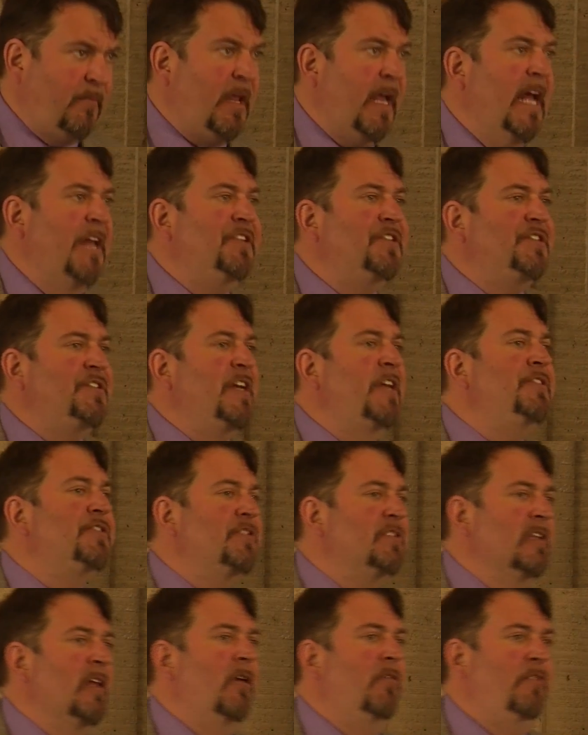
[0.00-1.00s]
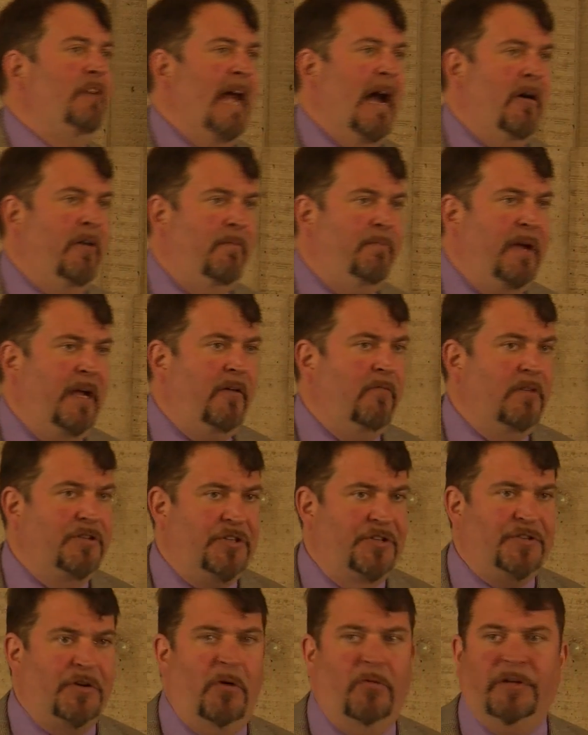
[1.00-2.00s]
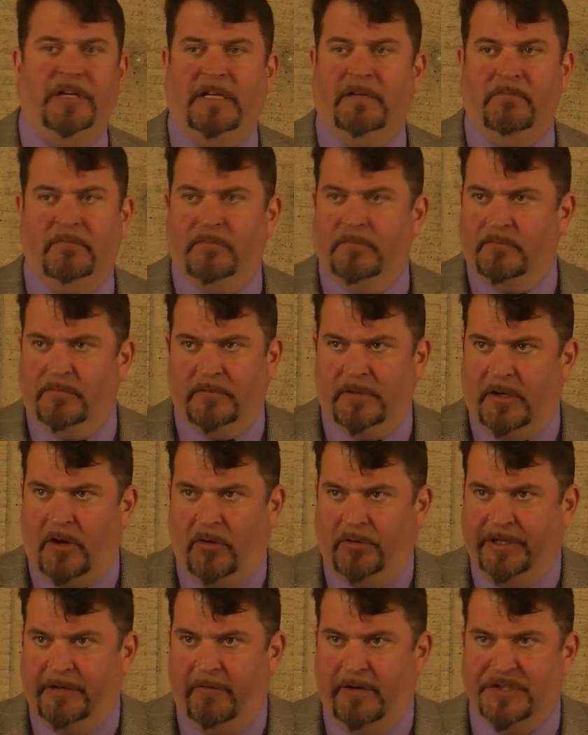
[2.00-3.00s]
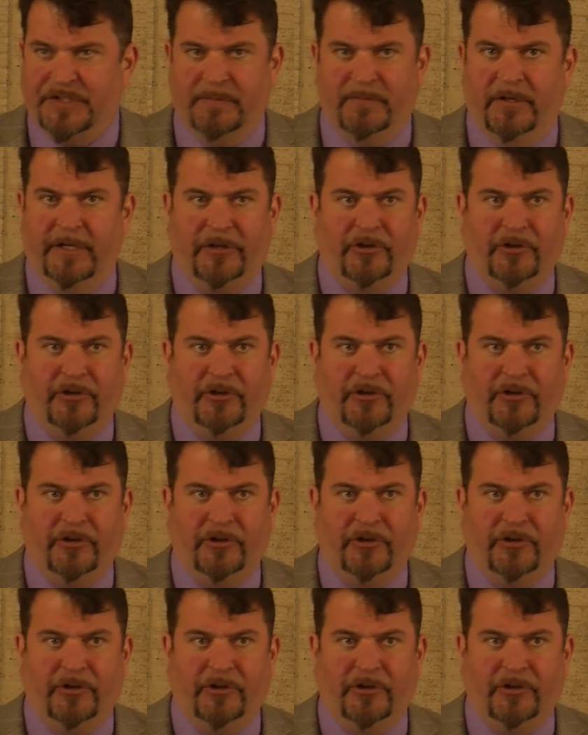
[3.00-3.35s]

It's since slowed down a bit, which is only reasonable.